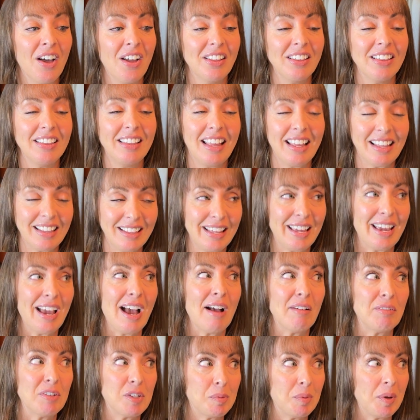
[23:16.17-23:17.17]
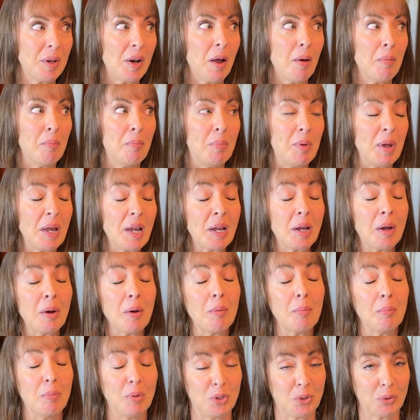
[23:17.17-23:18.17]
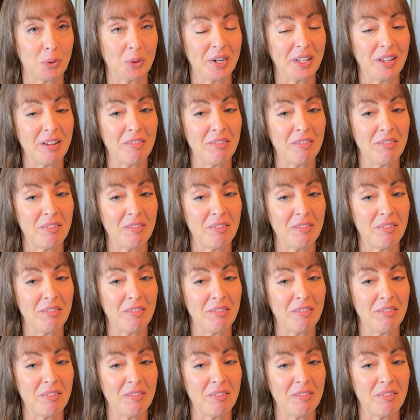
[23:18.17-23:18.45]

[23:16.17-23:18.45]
lately I've spent a big majority